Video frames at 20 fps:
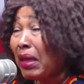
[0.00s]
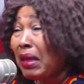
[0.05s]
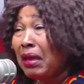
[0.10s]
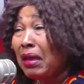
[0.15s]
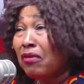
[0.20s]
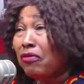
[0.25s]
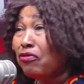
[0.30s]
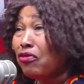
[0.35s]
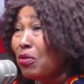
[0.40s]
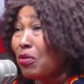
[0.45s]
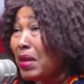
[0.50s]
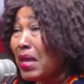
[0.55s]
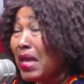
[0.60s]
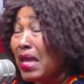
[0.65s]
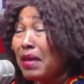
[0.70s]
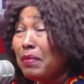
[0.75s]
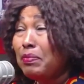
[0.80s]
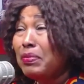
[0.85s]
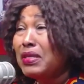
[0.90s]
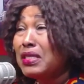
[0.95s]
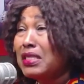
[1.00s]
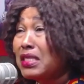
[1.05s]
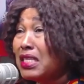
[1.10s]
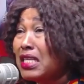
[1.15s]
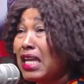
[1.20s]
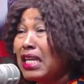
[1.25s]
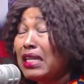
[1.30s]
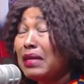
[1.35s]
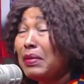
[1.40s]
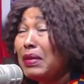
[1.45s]
from ABC
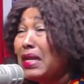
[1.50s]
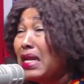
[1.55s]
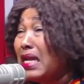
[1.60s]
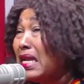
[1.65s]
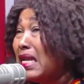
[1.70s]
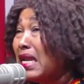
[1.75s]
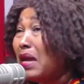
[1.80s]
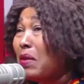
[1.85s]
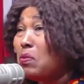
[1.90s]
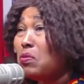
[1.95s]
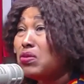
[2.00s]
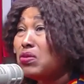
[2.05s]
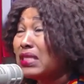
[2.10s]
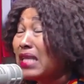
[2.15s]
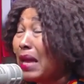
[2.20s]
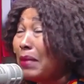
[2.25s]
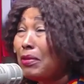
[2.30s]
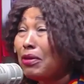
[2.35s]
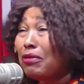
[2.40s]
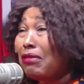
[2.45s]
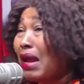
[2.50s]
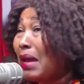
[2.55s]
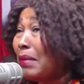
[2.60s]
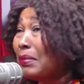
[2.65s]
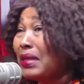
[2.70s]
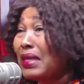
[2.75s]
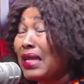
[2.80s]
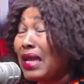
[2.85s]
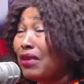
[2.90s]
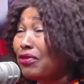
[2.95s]
at the minute Musa, me cry
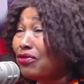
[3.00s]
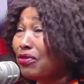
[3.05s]
me, she